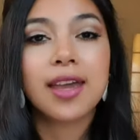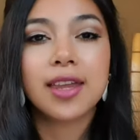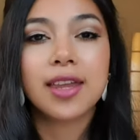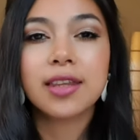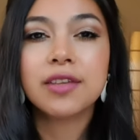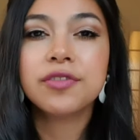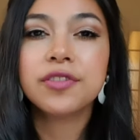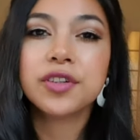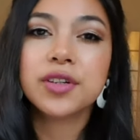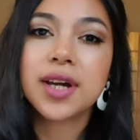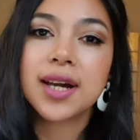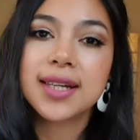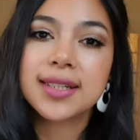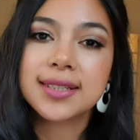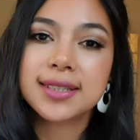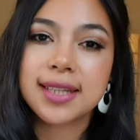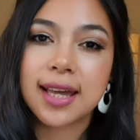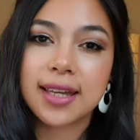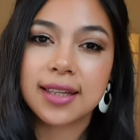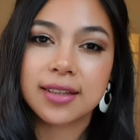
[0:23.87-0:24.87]
And if you
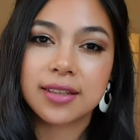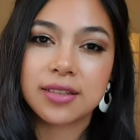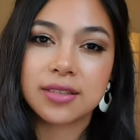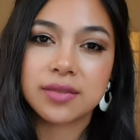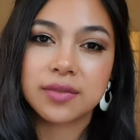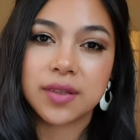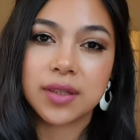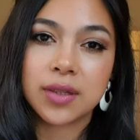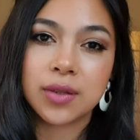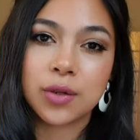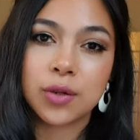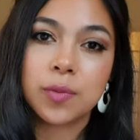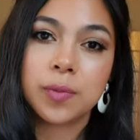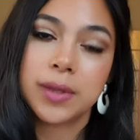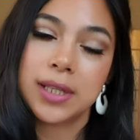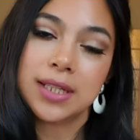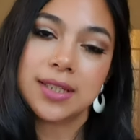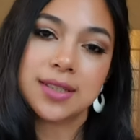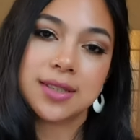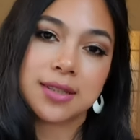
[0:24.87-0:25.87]
guys like this video,
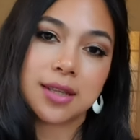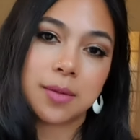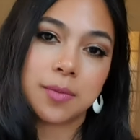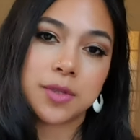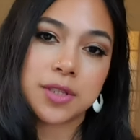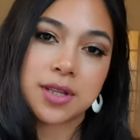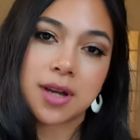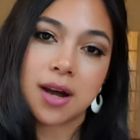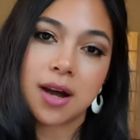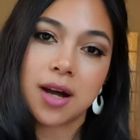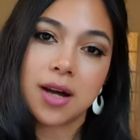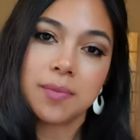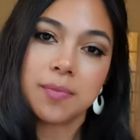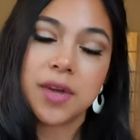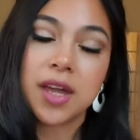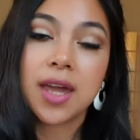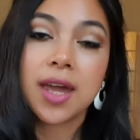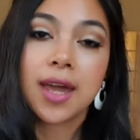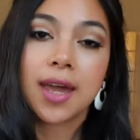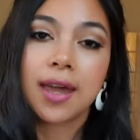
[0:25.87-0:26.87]
please thumbs
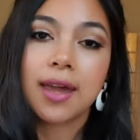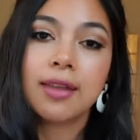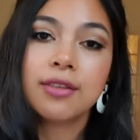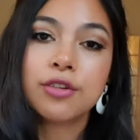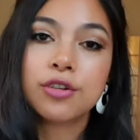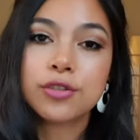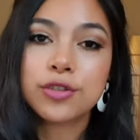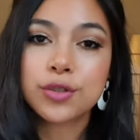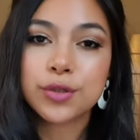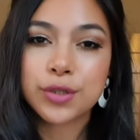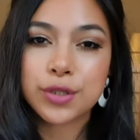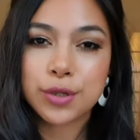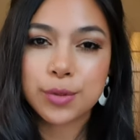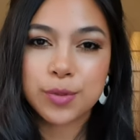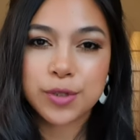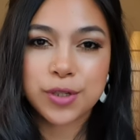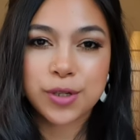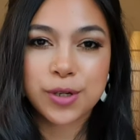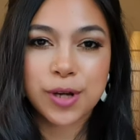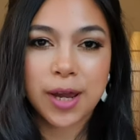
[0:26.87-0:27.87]
up and also
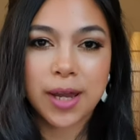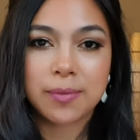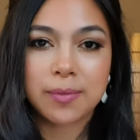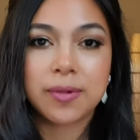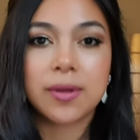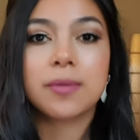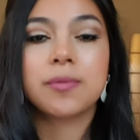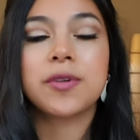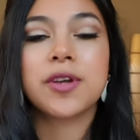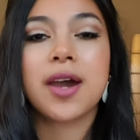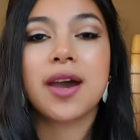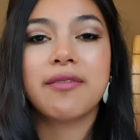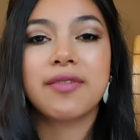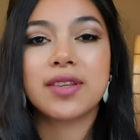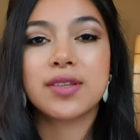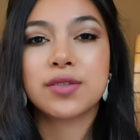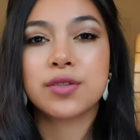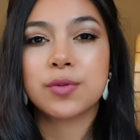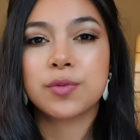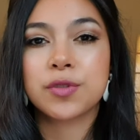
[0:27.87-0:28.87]
subscribe if you
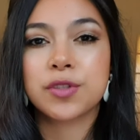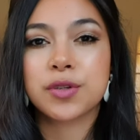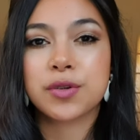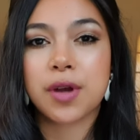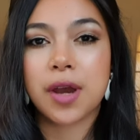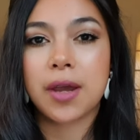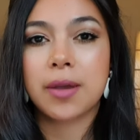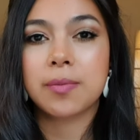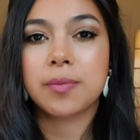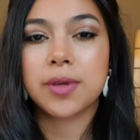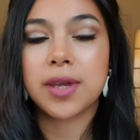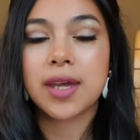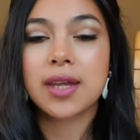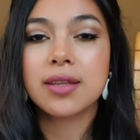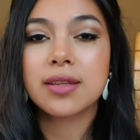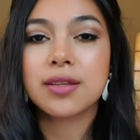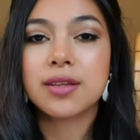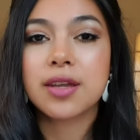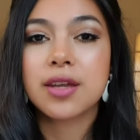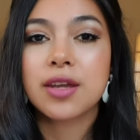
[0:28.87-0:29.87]
haven't subscribed
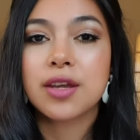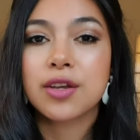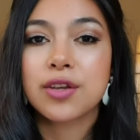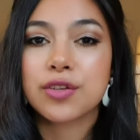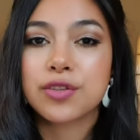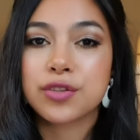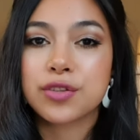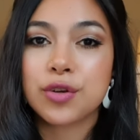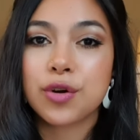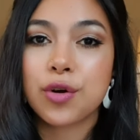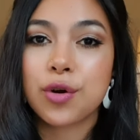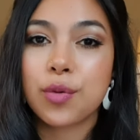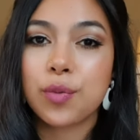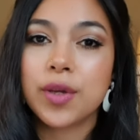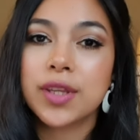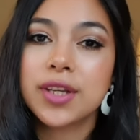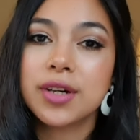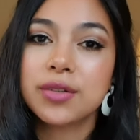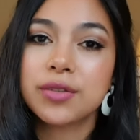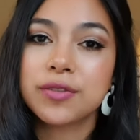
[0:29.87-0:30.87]
yet. So
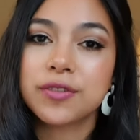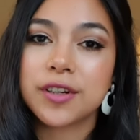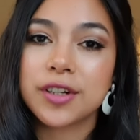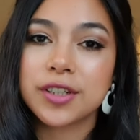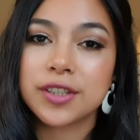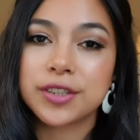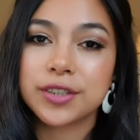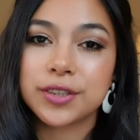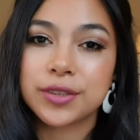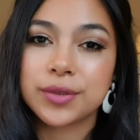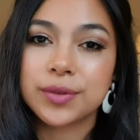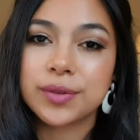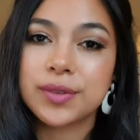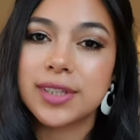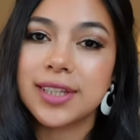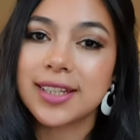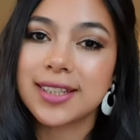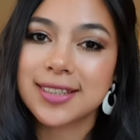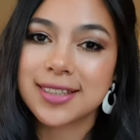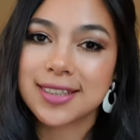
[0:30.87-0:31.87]
without further ado,
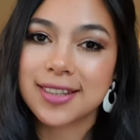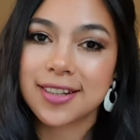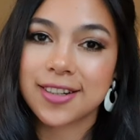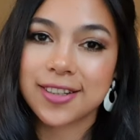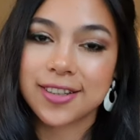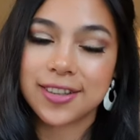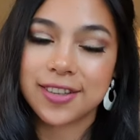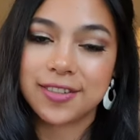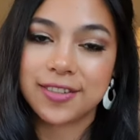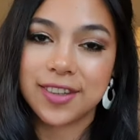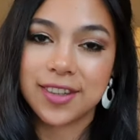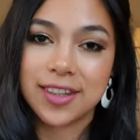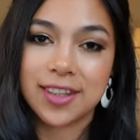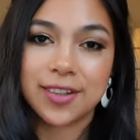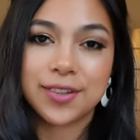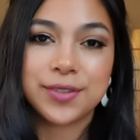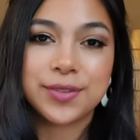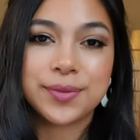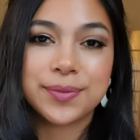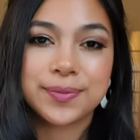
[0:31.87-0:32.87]
let's start the
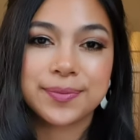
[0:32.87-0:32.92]
video.